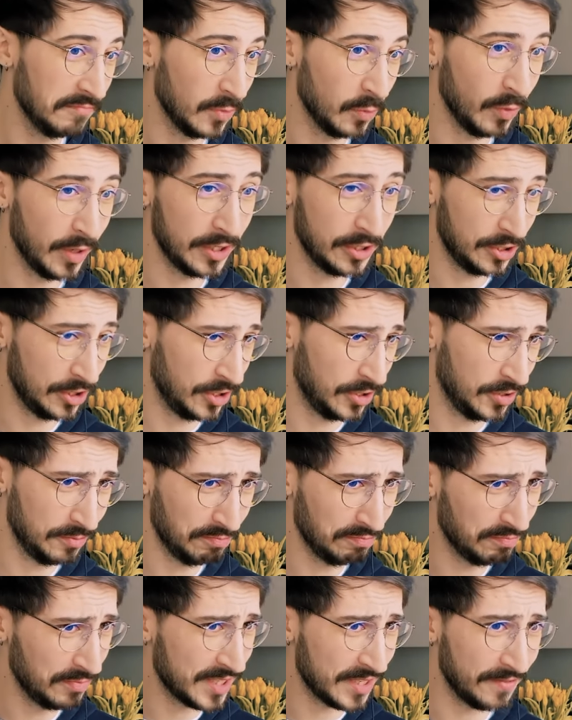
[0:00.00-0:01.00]

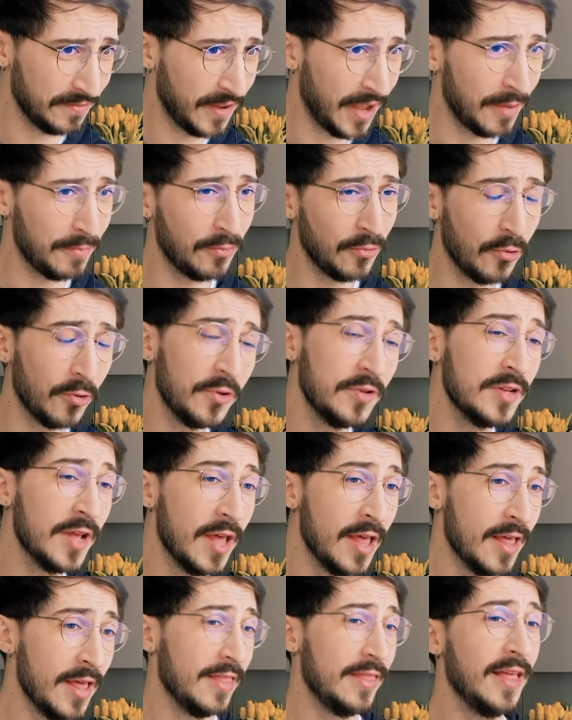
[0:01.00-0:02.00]
which is a fair point,
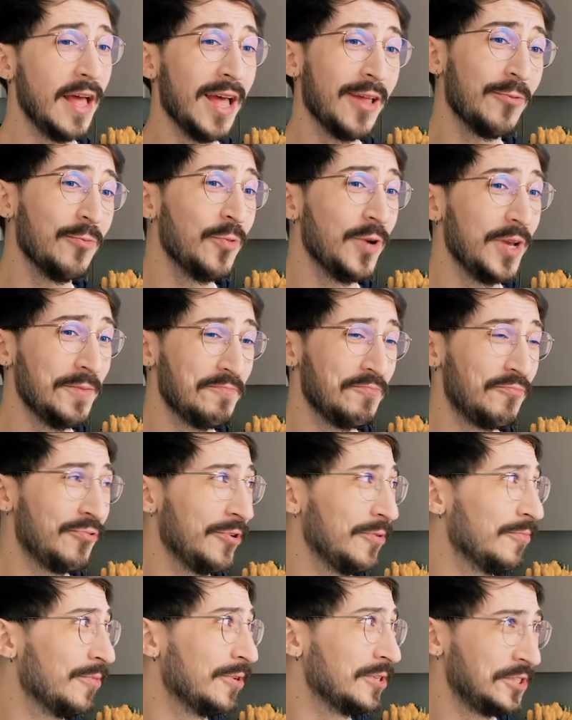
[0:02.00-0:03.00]
then we
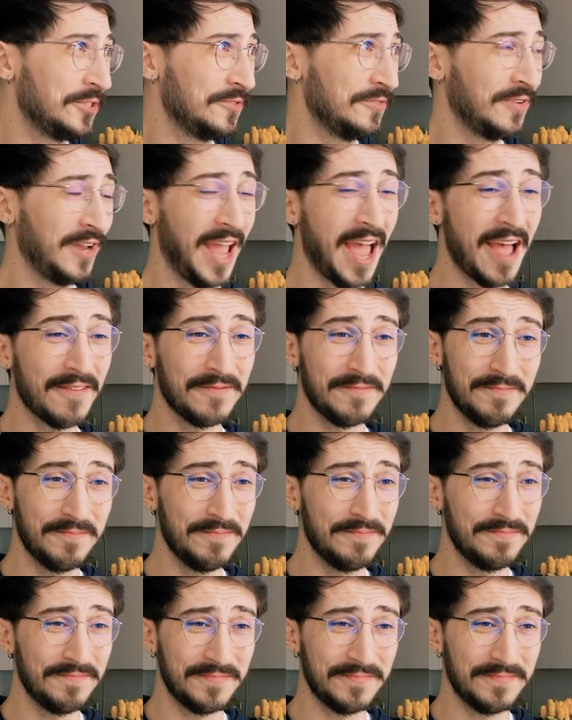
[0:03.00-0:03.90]
pretty much have